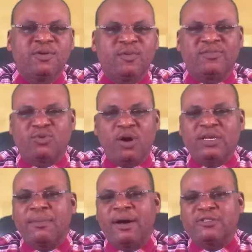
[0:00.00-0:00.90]
We've
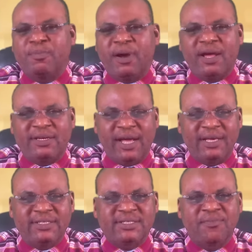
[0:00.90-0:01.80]
talked about
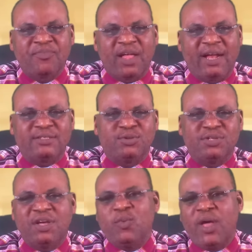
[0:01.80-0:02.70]
paradise. And
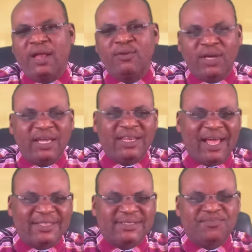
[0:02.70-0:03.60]
today we are looking
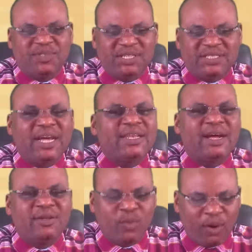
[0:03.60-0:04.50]
at
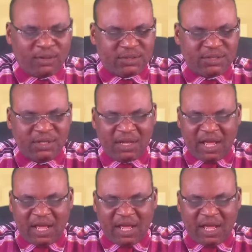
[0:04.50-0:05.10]
eternal rewards.